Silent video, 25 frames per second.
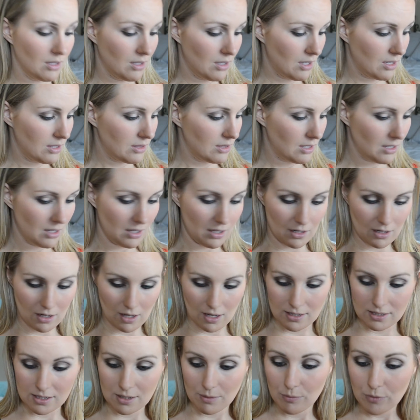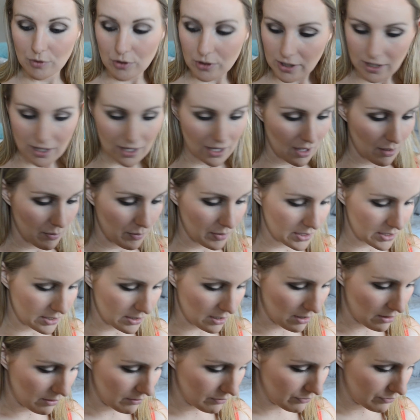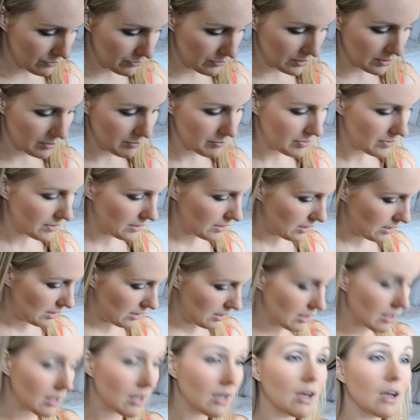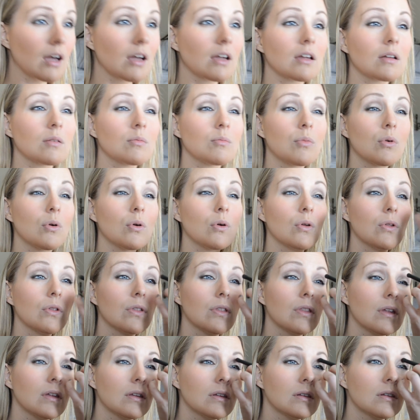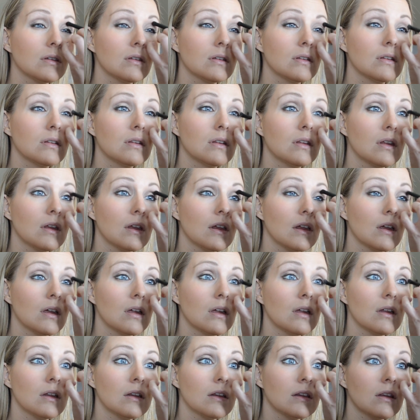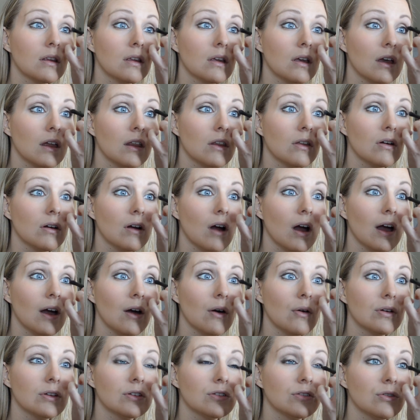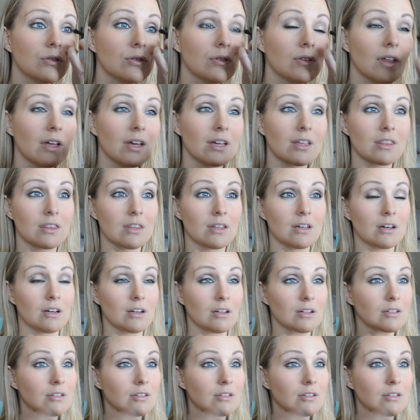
And then as I'm looking at myself, I'm thinking I can pull this together. I always do like the